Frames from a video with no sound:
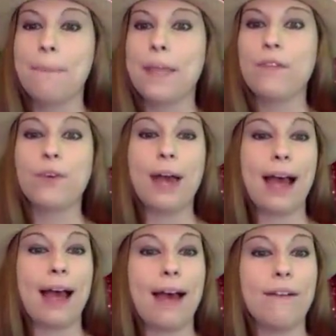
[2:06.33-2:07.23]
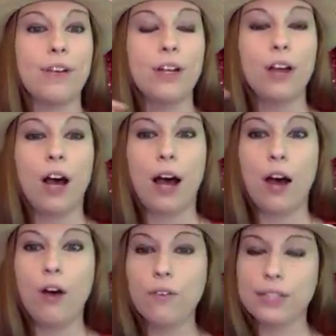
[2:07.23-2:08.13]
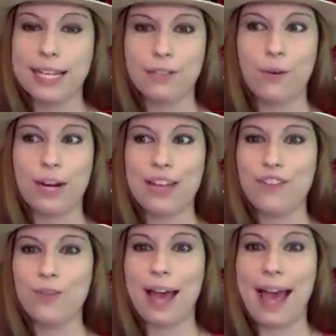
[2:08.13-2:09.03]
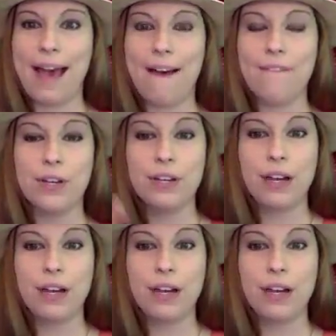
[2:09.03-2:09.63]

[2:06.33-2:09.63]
If you have overlays, or if you have